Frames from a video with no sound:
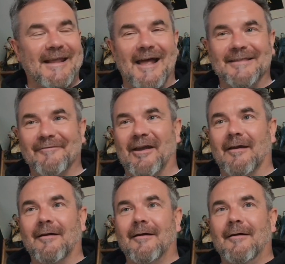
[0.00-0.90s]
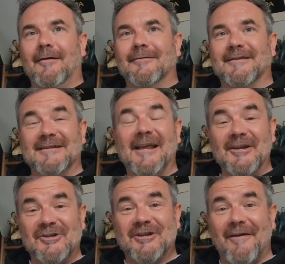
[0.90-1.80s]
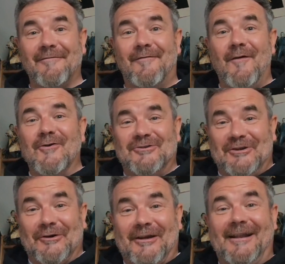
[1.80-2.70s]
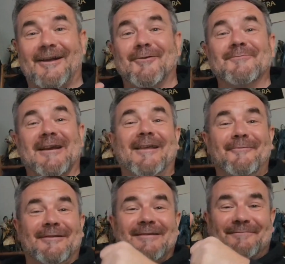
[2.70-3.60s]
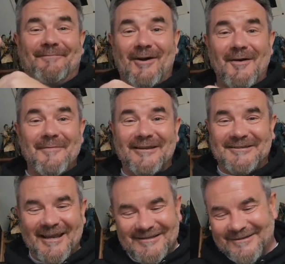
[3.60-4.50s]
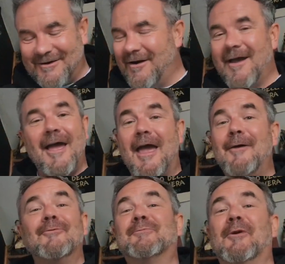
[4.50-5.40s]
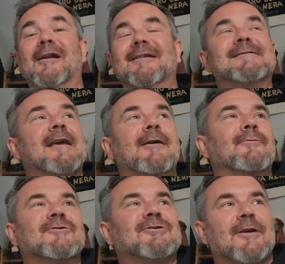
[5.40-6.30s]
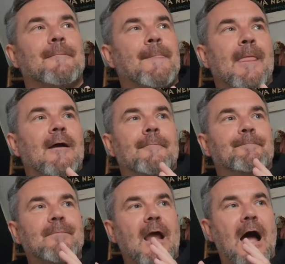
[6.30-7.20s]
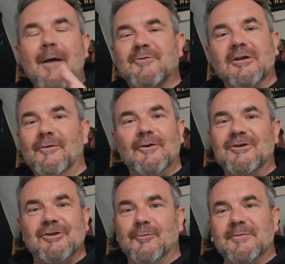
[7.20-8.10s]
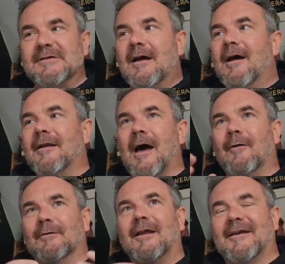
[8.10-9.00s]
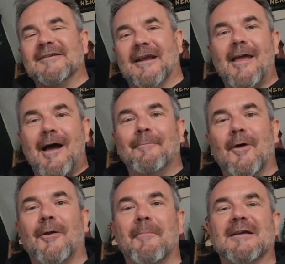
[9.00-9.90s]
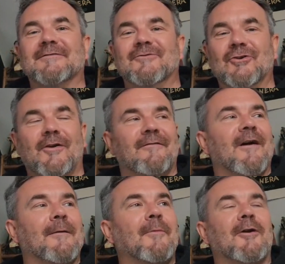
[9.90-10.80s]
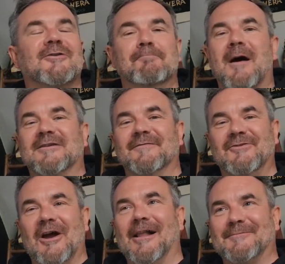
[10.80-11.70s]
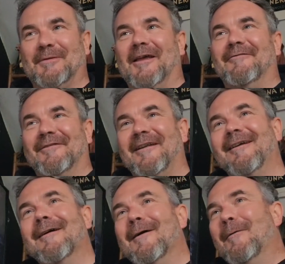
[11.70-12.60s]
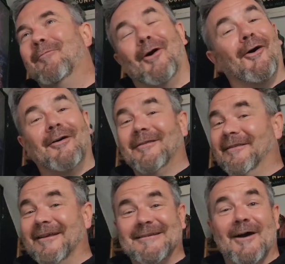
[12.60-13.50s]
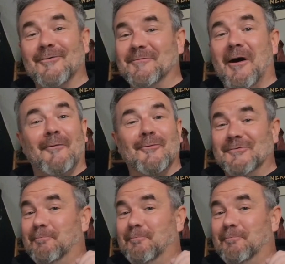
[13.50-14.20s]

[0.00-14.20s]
end of it, there's like a 7-foot Chucky that comes at you with this big chainsaw. It was brilliant. It was absolutely stupid. Now, like I say, I'm not a massive Chucky fan. I'm not a massive Child's Play fan, but this house, man, was